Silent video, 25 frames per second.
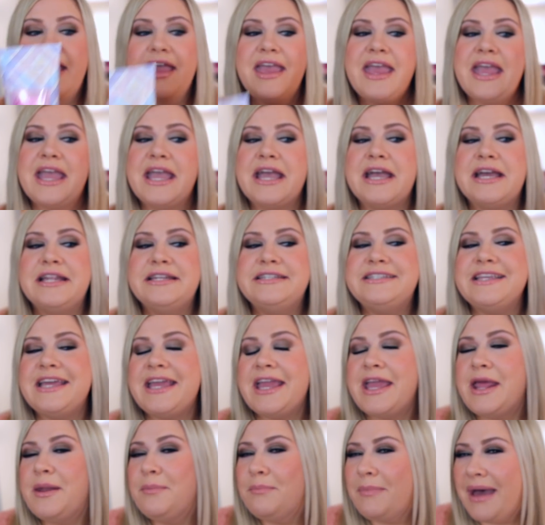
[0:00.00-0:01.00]
And
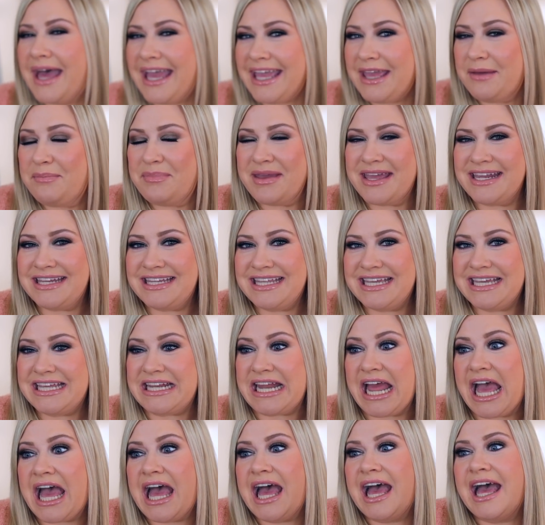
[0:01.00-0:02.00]
in my
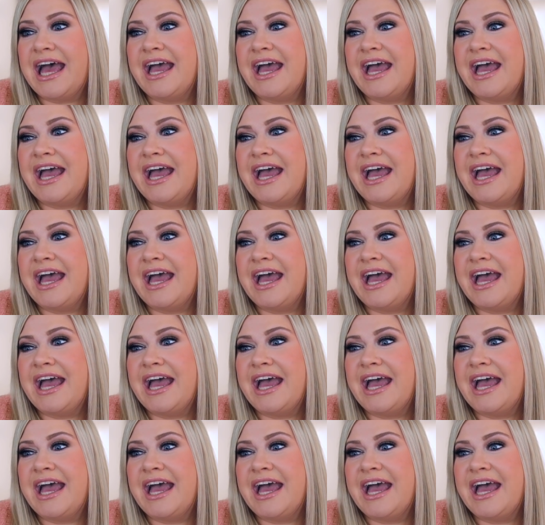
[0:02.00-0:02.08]
opinion,